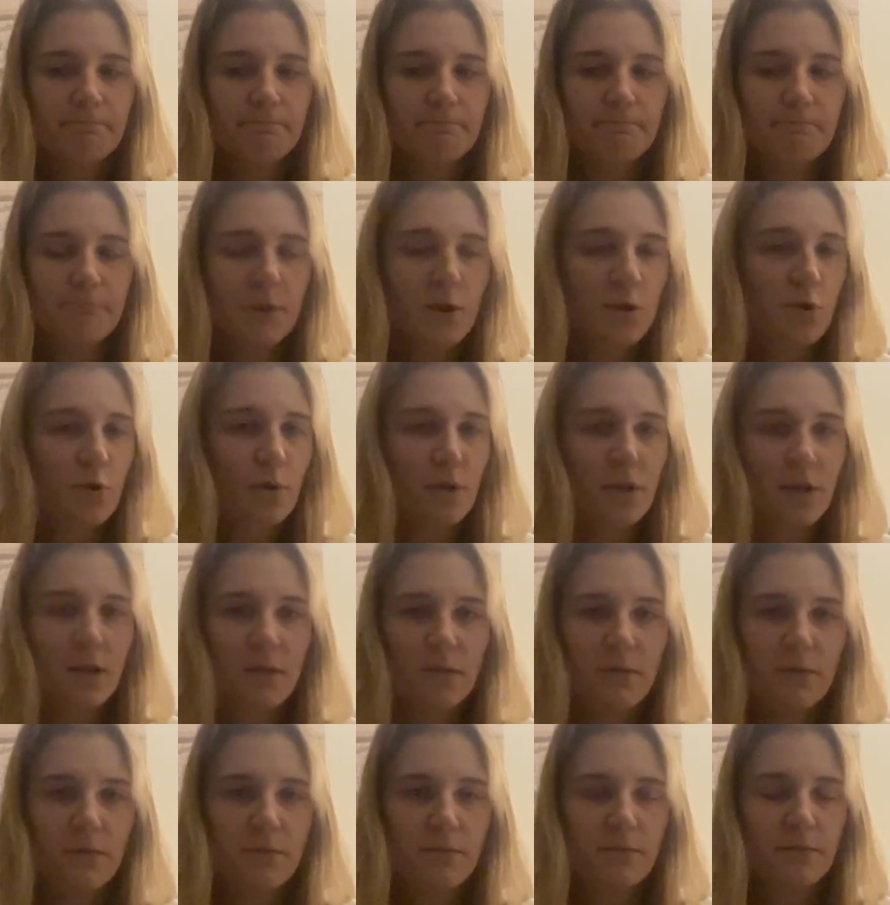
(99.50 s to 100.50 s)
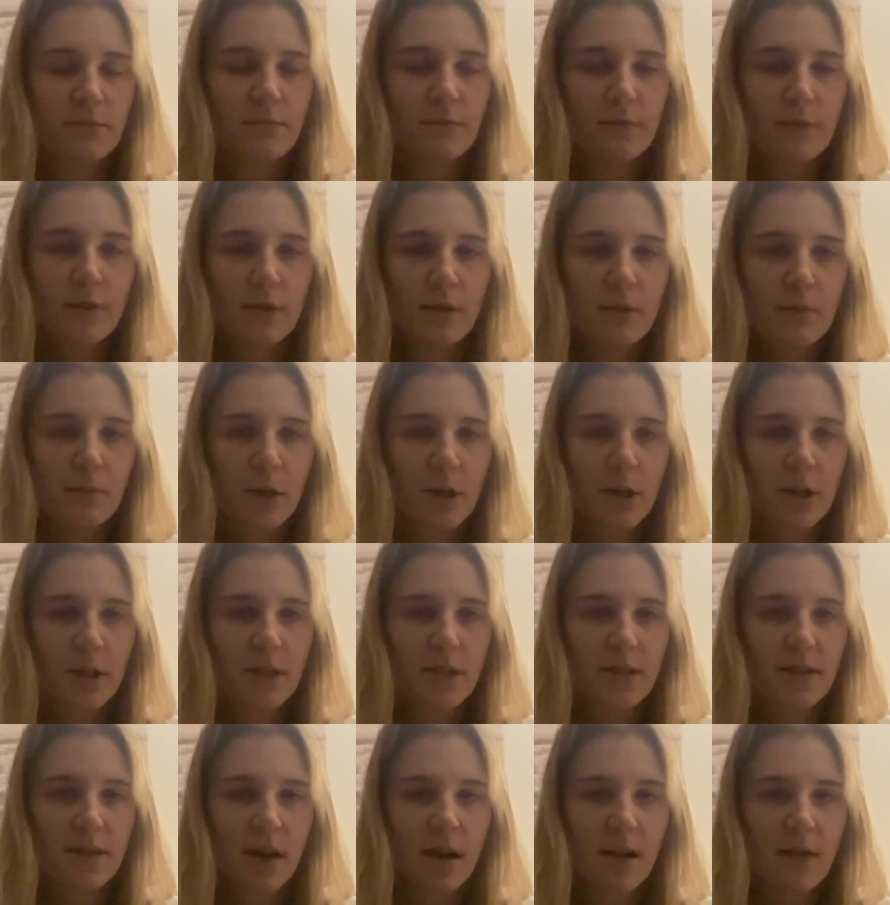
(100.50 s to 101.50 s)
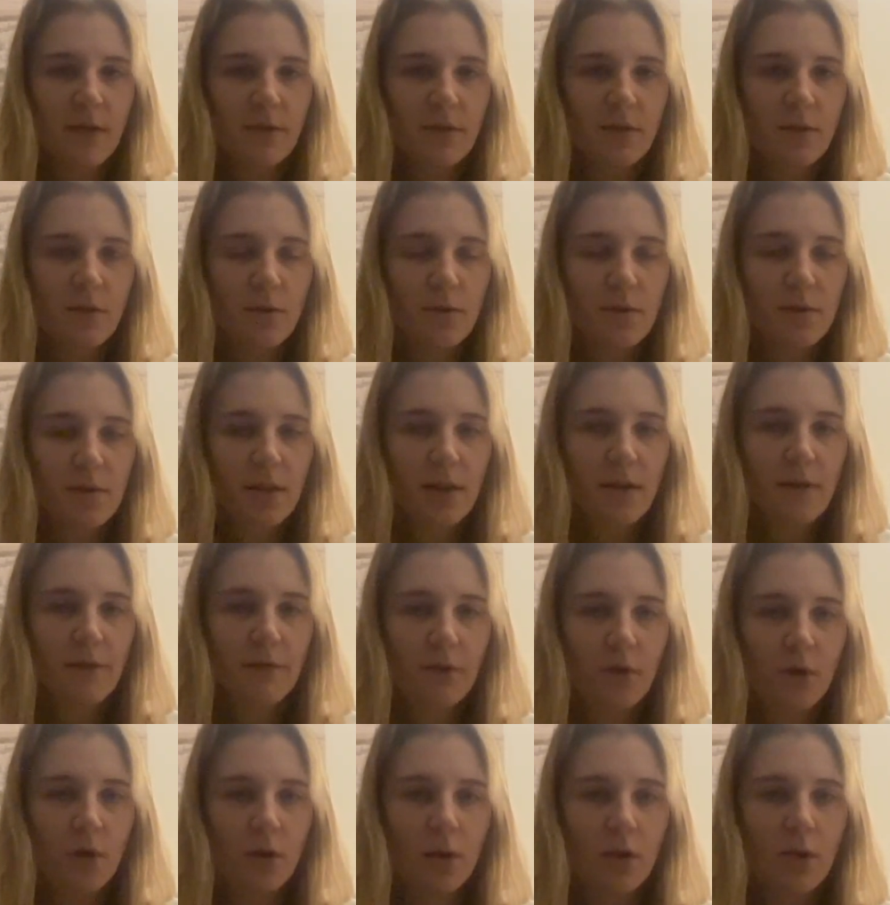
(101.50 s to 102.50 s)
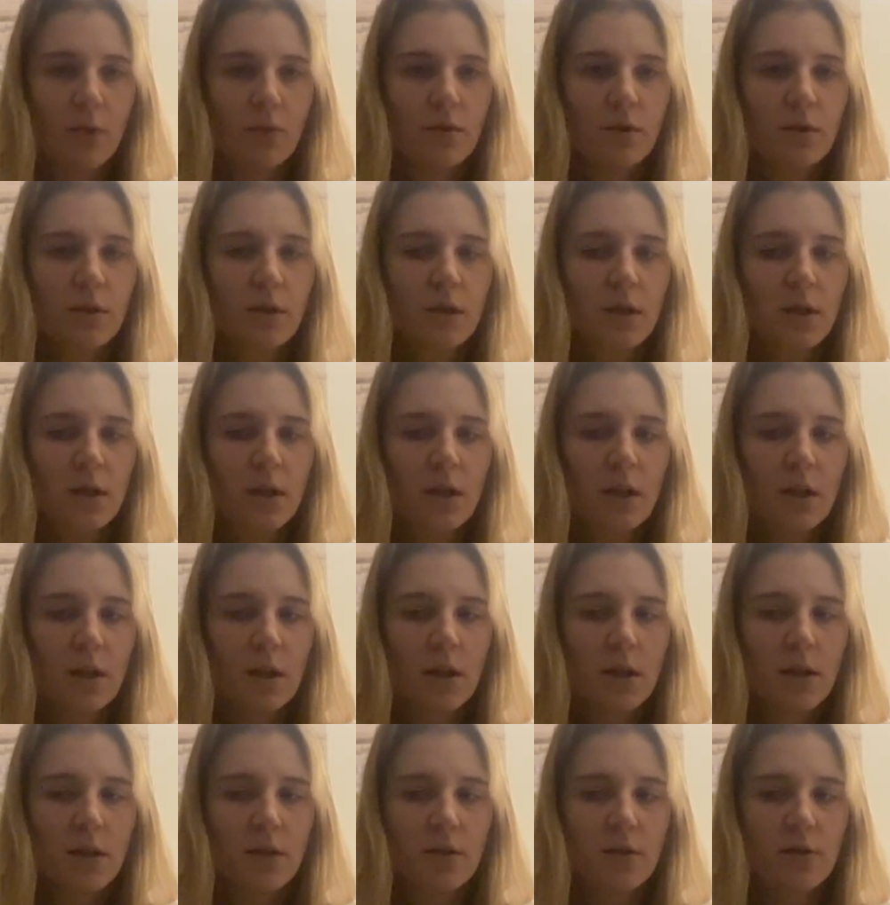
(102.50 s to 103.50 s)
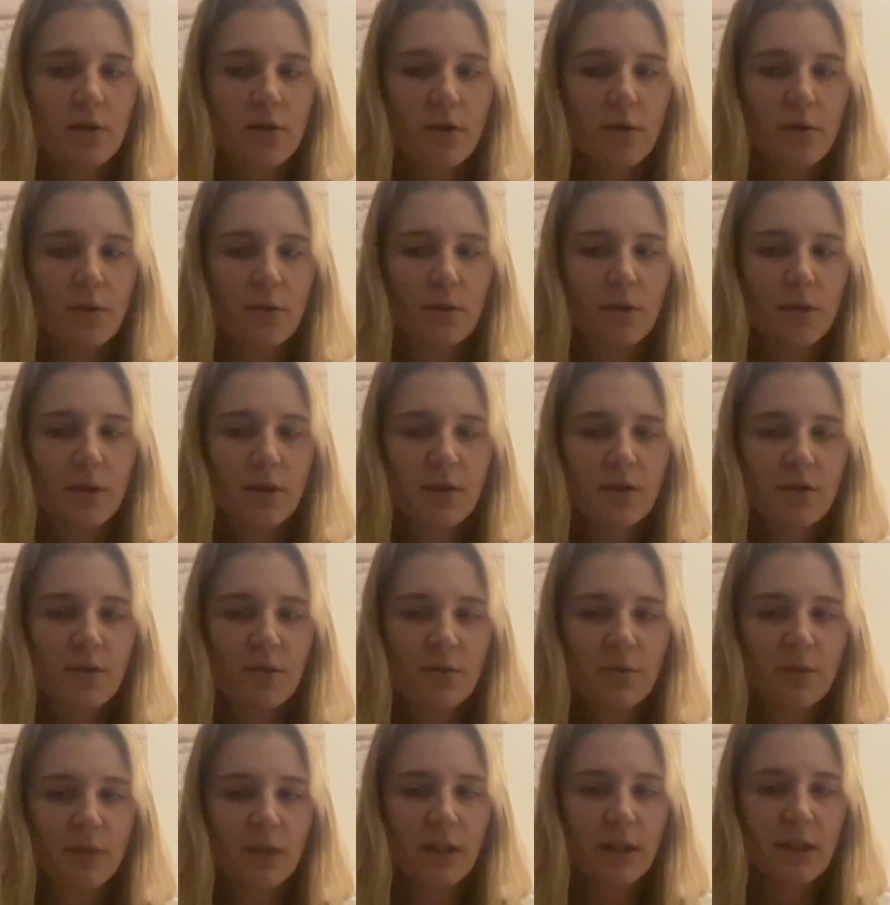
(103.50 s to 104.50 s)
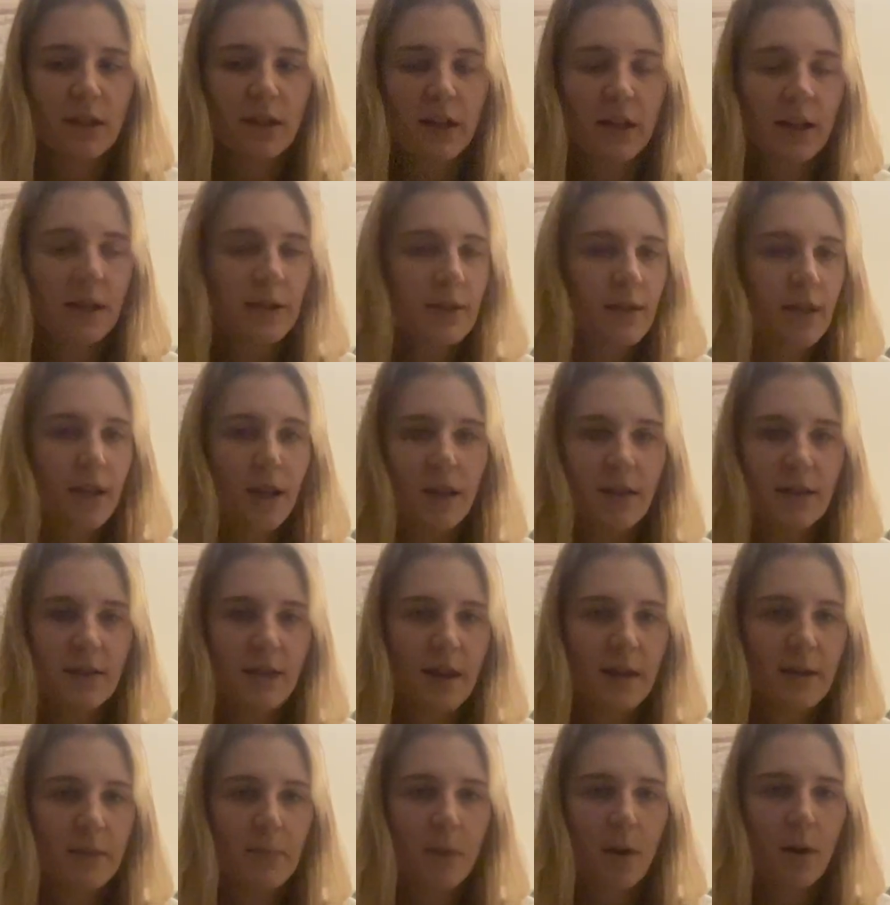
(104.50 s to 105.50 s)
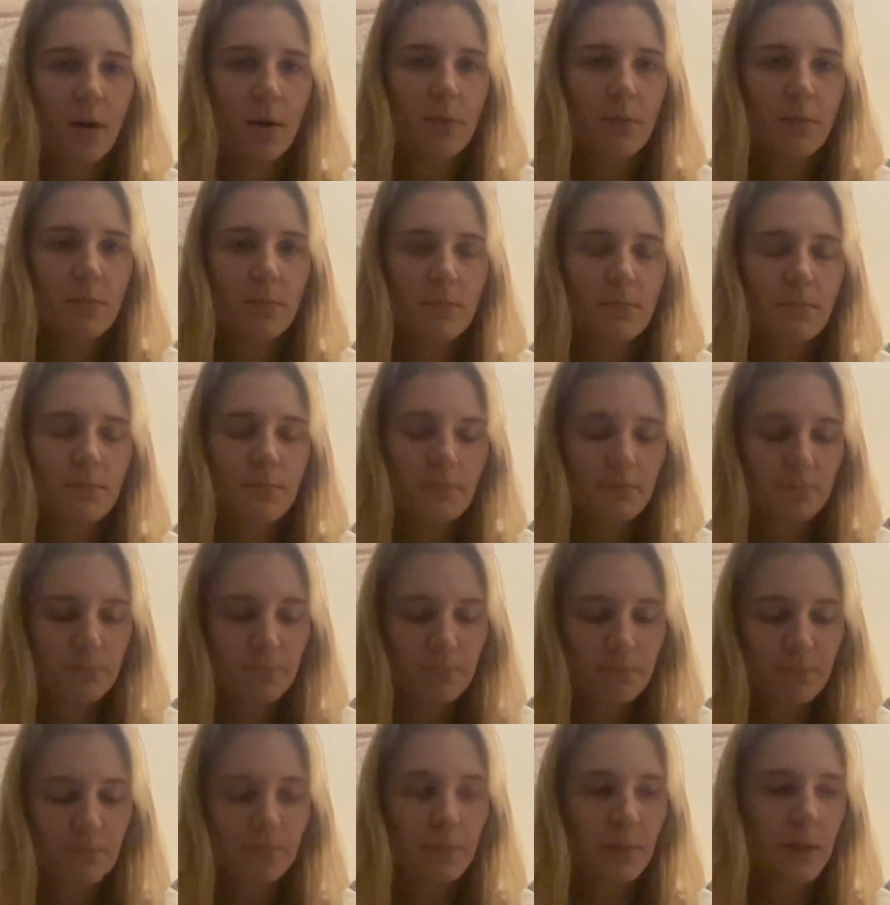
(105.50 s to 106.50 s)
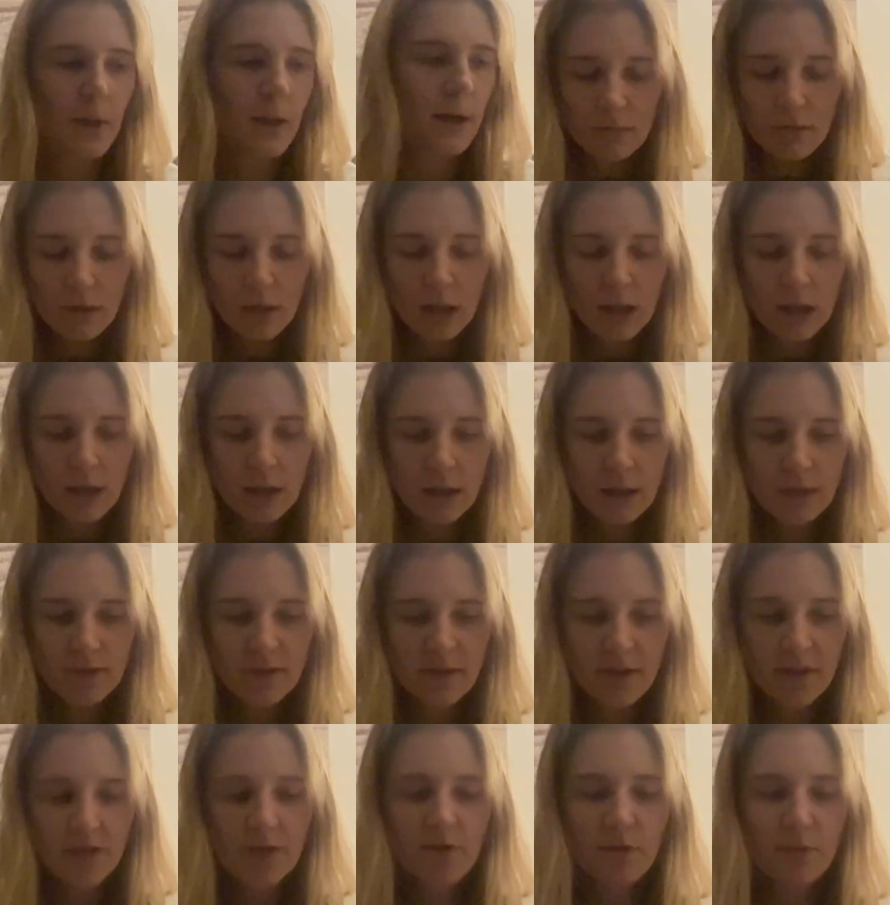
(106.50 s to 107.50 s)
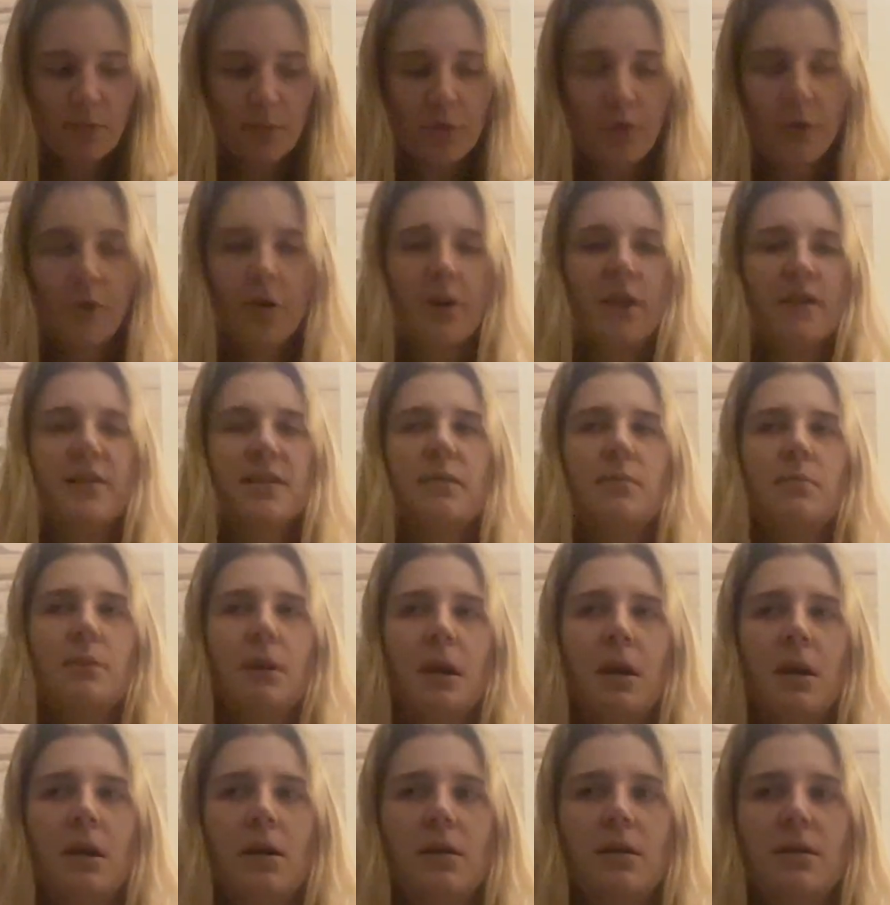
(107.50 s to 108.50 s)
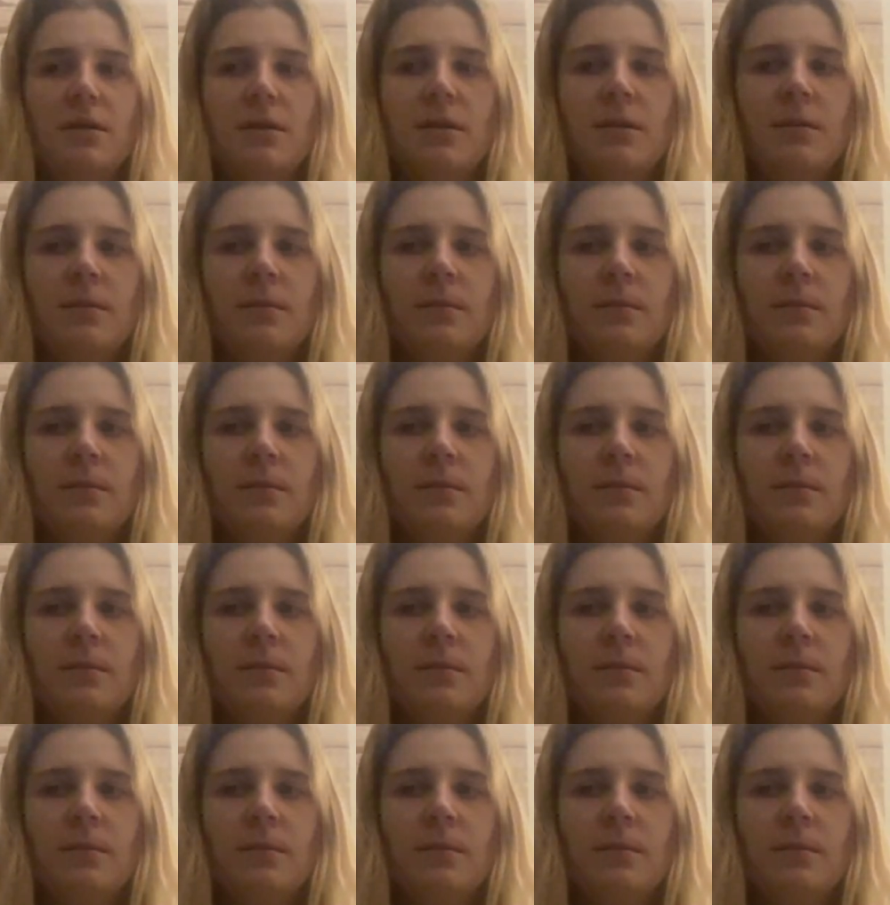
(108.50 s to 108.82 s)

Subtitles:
majority of American staff is going to get furloughed, so it's only like a ticking time bomb. It's like super crazy because